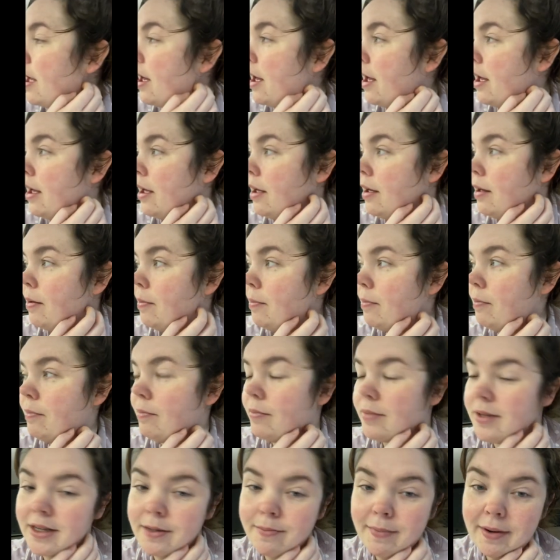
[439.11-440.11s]

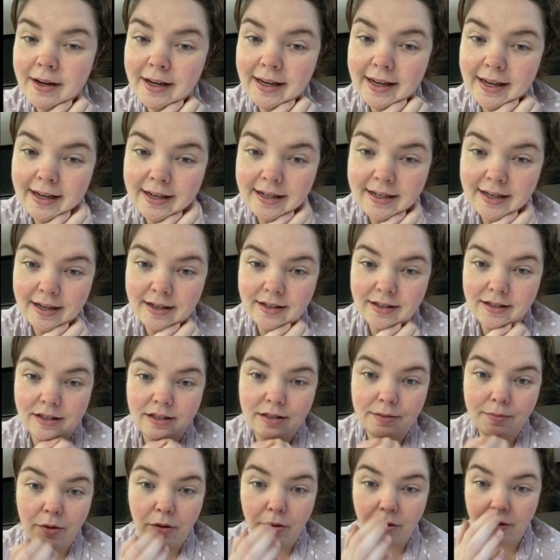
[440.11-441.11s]
Did my leak test
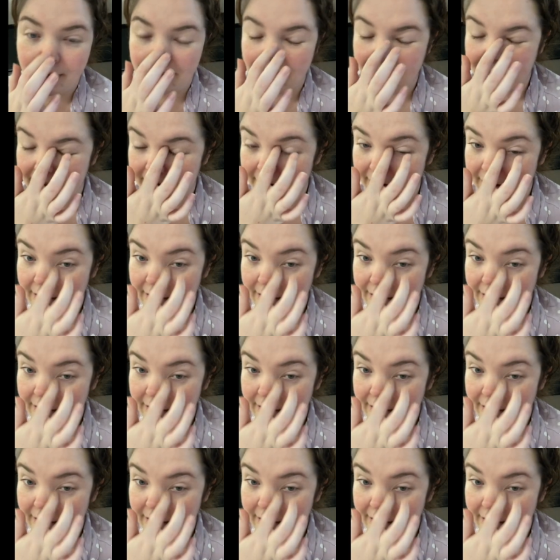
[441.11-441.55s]
this morning,